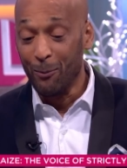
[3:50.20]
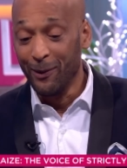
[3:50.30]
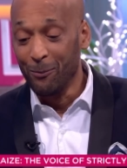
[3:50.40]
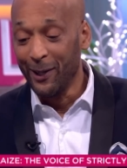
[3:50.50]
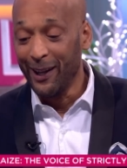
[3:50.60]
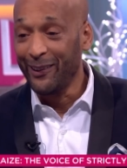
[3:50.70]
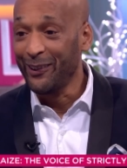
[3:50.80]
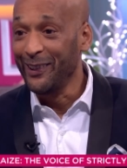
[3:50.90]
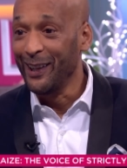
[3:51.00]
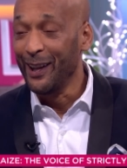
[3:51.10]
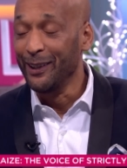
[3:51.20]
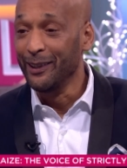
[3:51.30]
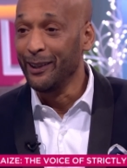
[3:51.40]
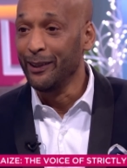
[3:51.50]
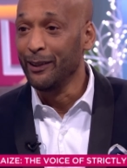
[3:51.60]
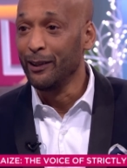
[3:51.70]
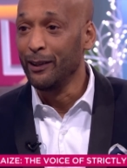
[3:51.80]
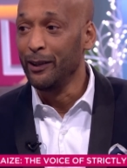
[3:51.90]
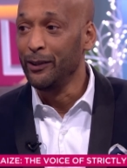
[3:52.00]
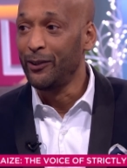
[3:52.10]
mad, but we get to see Len
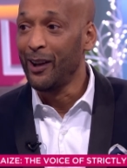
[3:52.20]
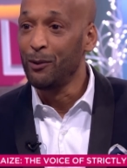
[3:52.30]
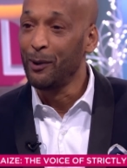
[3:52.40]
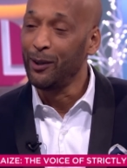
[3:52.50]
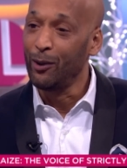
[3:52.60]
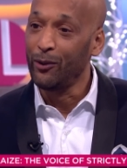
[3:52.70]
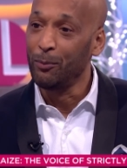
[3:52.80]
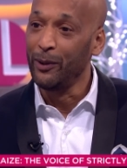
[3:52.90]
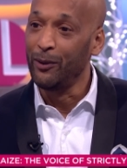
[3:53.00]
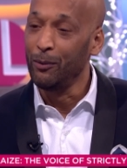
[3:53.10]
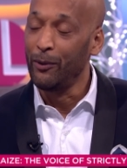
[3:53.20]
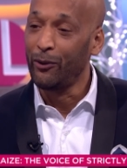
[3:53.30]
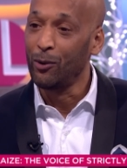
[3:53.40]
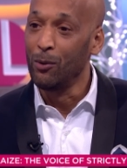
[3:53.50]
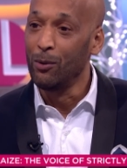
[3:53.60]
in January because we do the